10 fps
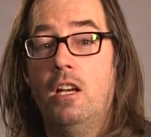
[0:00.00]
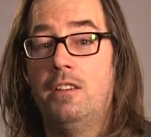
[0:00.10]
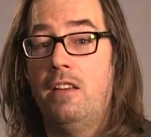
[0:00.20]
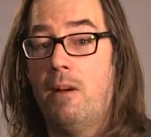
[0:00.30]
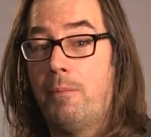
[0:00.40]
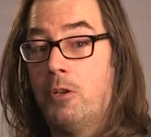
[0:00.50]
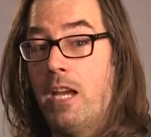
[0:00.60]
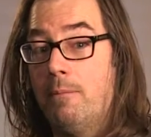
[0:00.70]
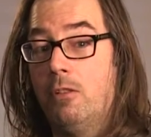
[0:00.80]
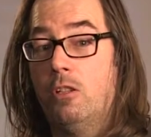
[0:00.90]
they've upped their
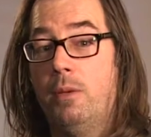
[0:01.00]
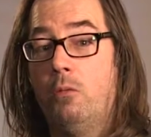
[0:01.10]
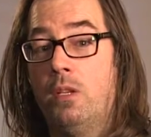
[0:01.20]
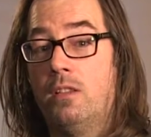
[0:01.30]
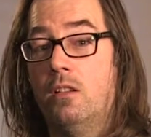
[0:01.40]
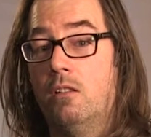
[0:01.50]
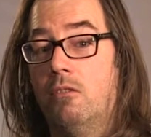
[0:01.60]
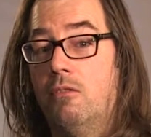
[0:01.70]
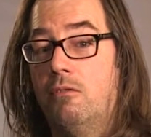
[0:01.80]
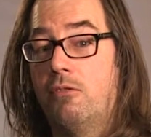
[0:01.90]
game a little bit with
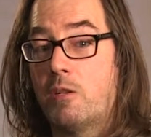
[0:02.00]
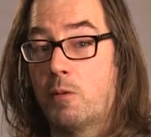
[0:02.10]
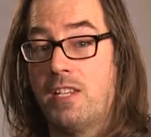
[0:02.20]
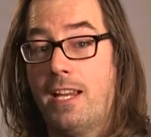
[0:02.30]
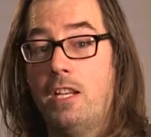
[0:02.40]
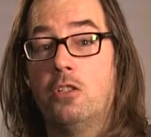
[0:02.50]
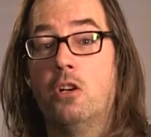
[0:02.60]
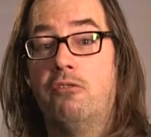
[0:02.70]
the frames per second. You can go